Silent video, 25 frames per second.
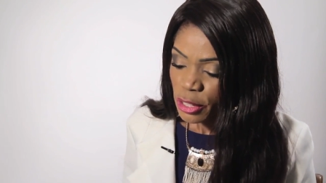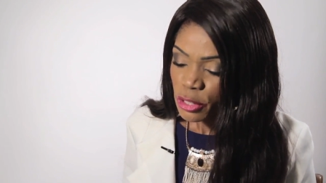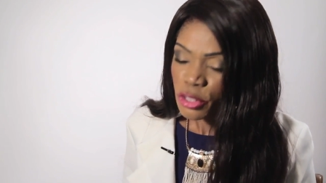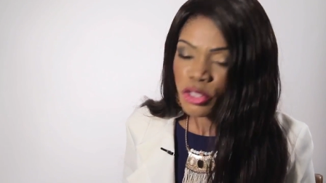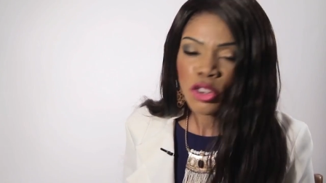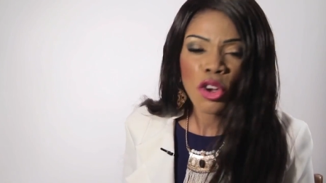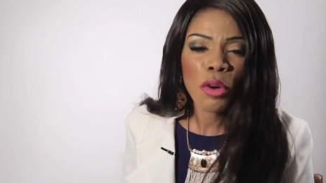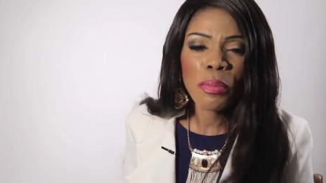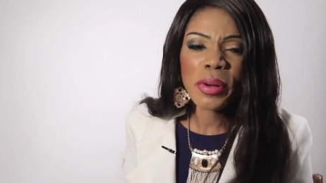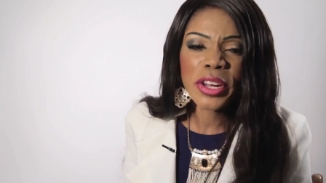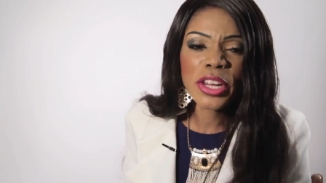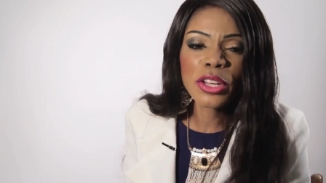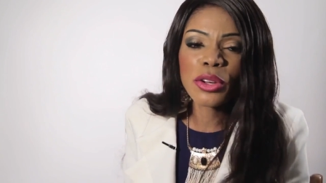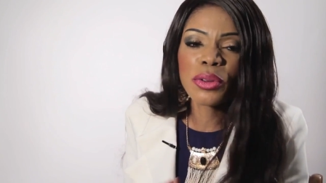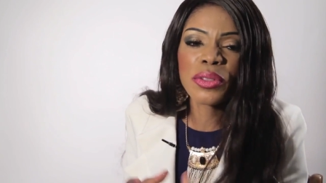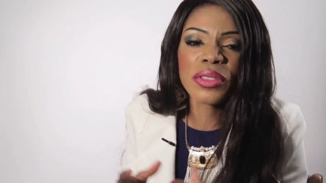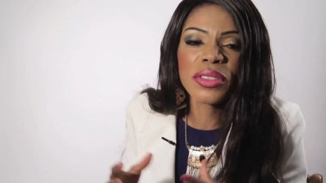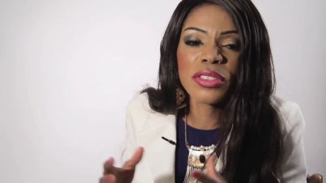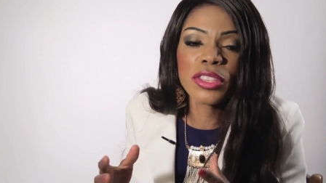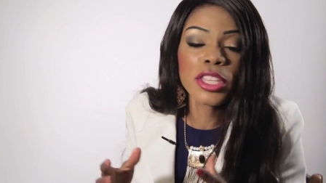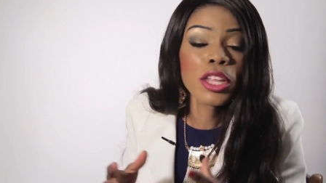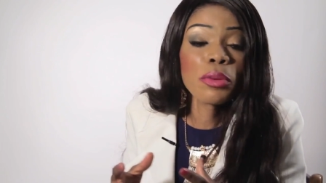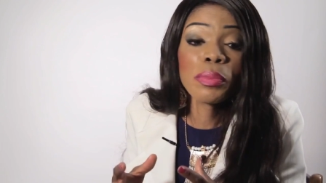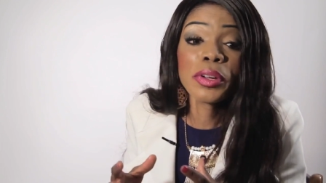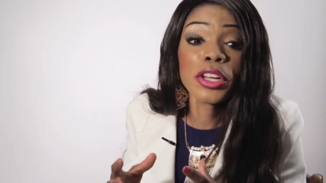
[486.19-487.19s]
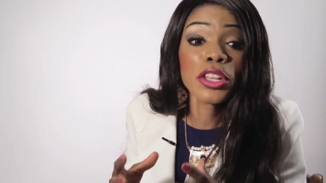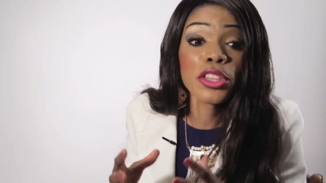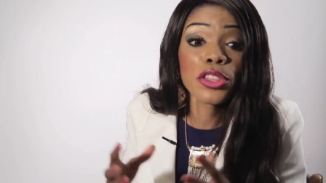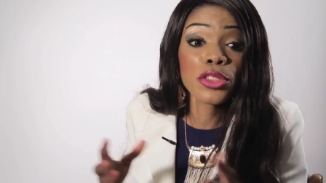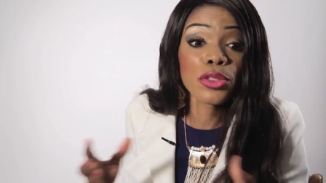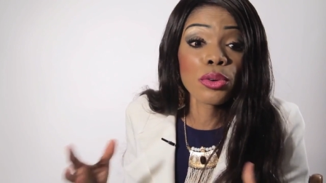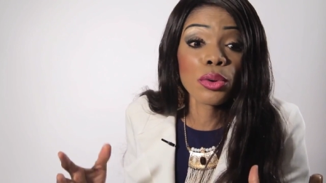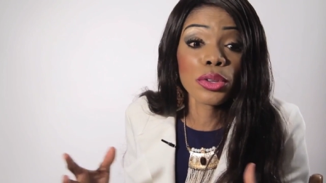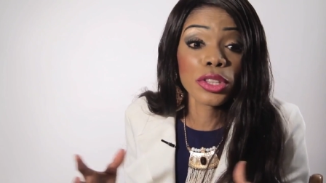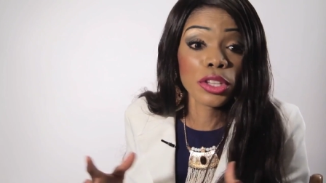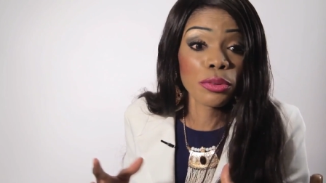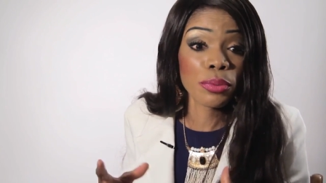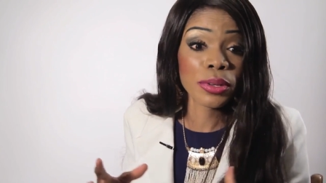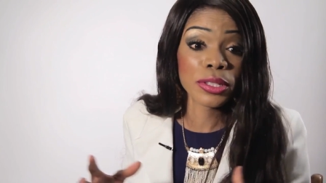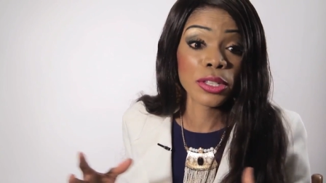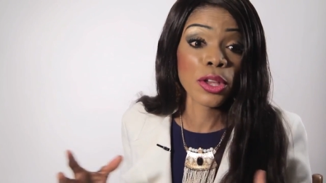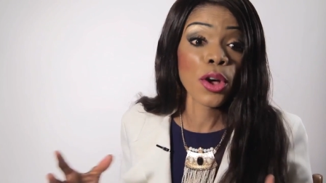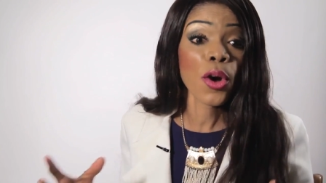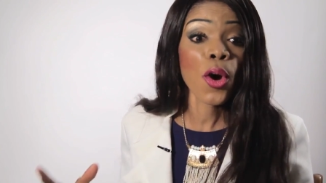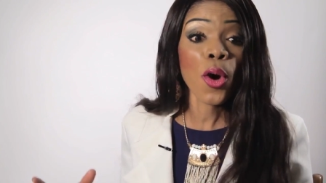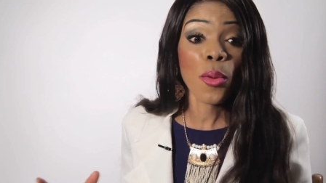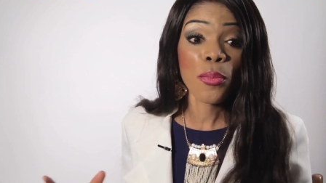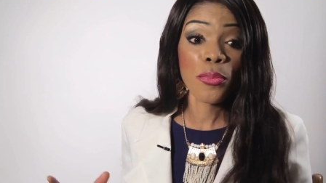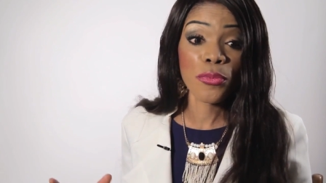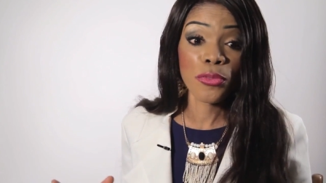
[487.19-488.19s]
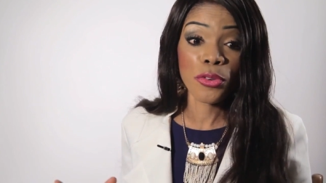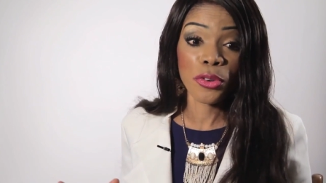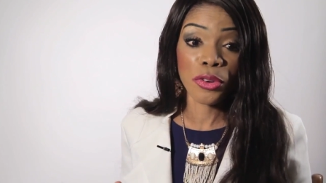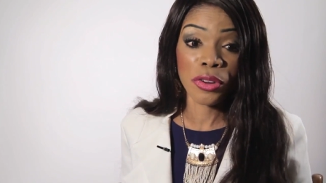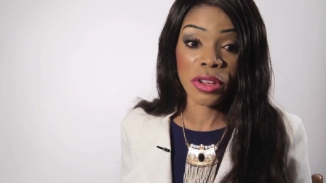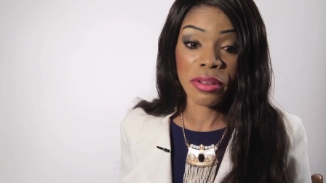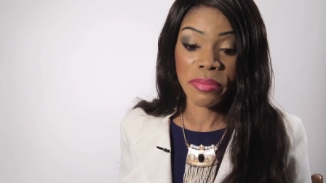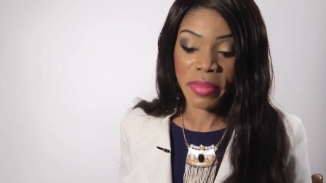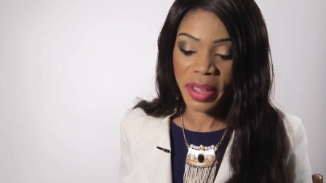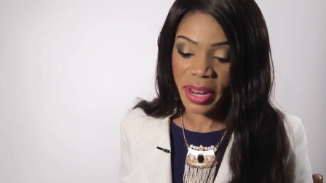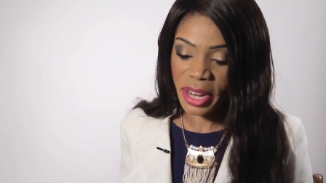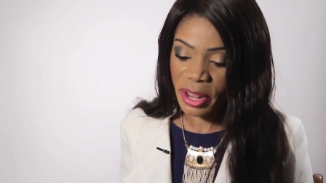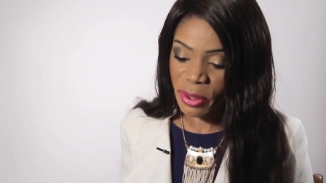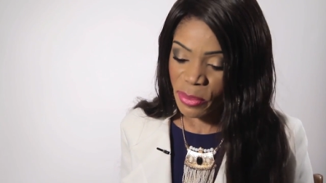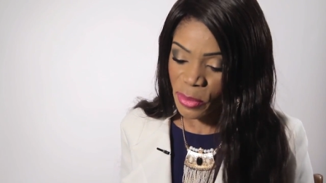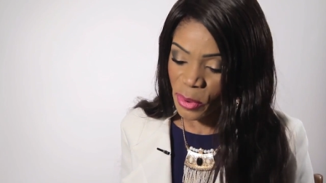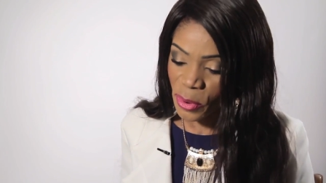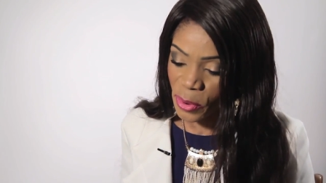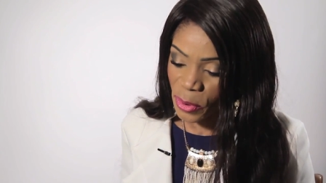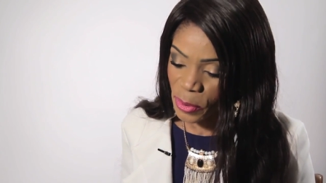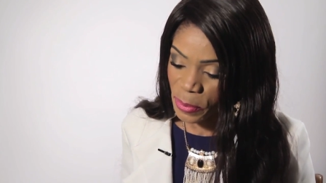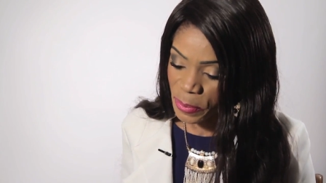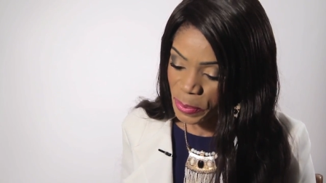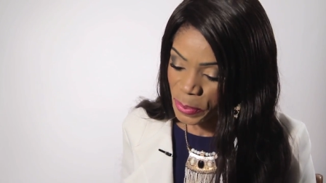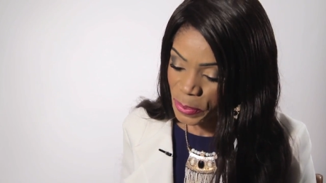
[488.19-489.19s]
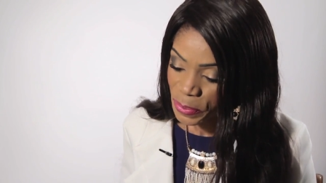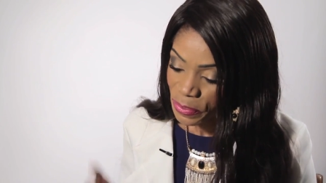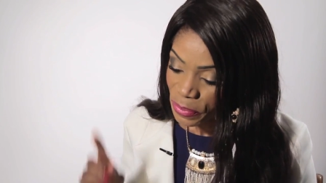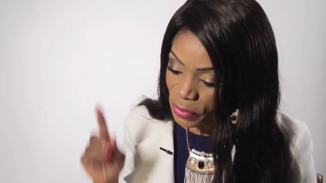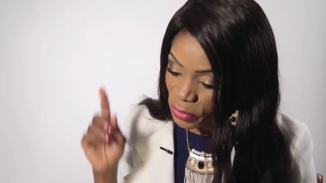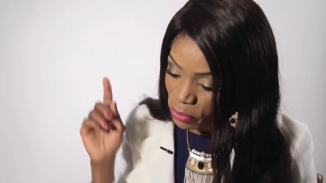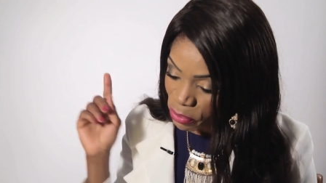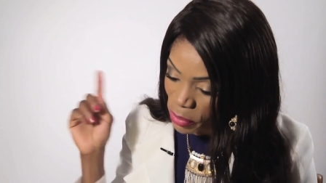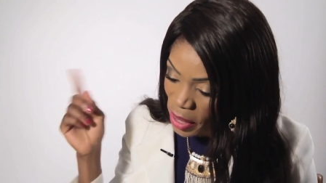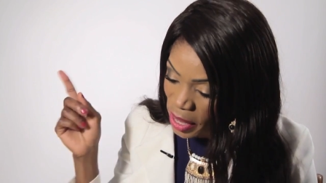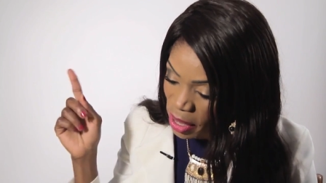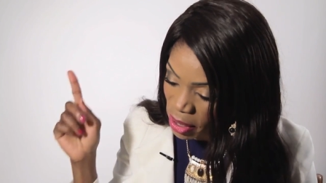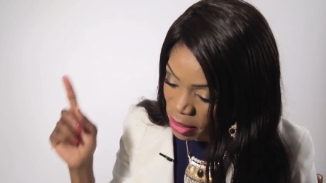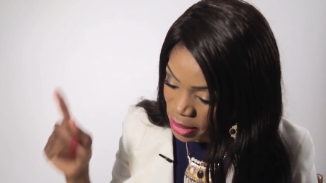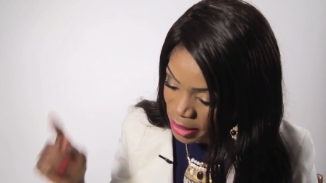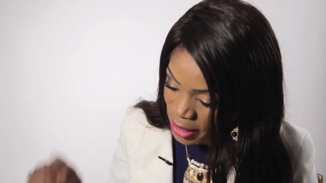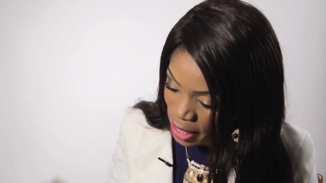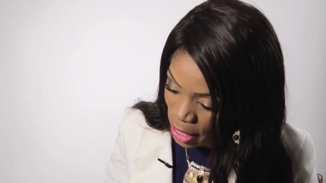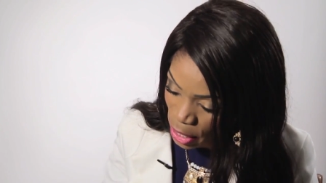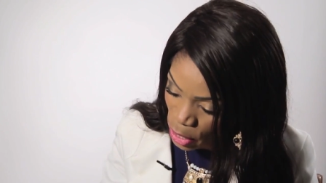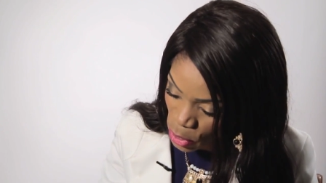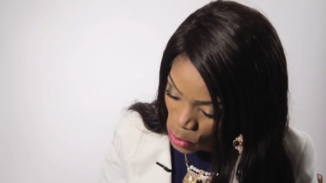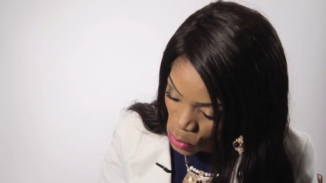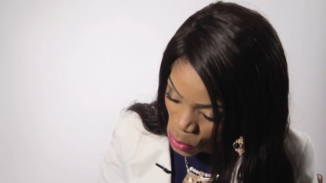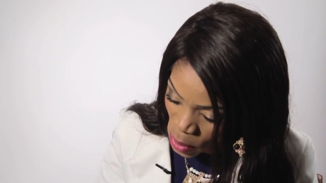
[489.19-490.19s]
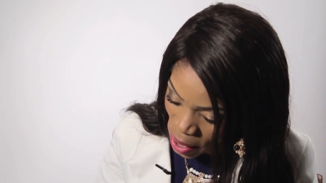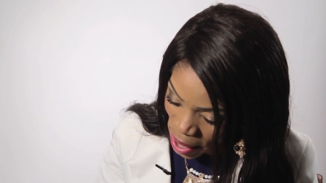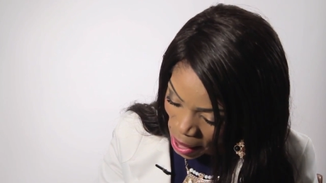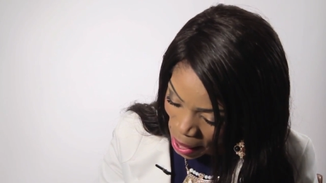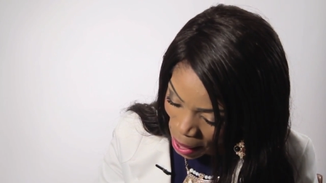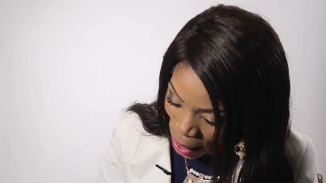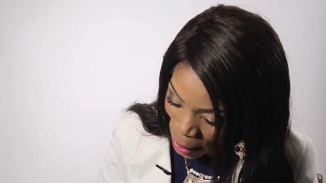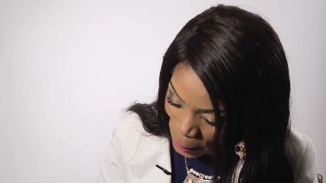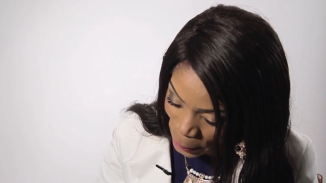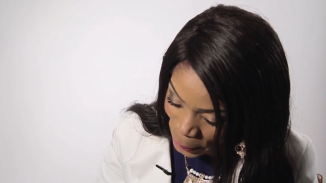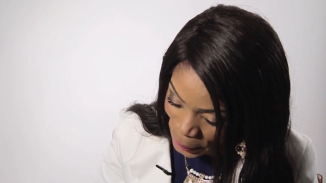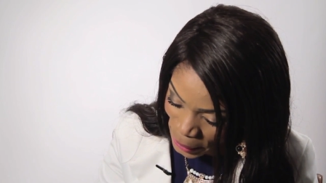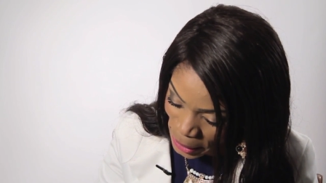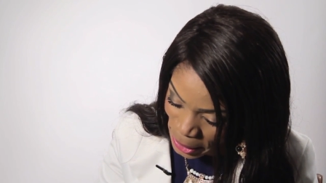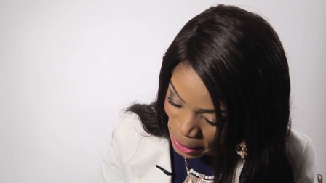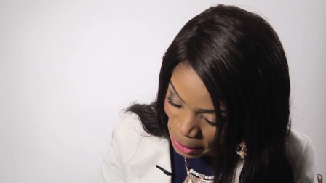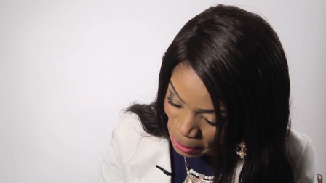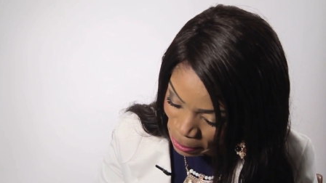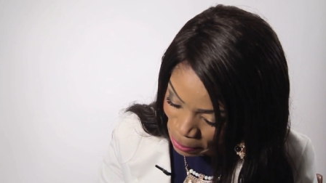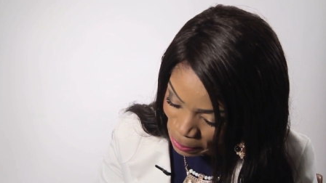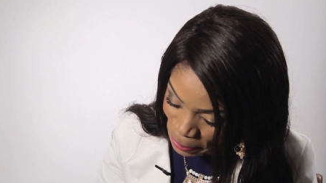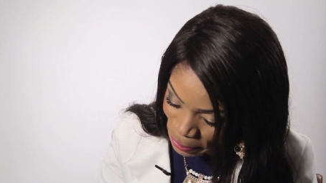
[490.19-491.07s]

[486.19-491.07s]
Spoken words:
Nobody thought there was hope for him anymore. But I'll tell you what happened.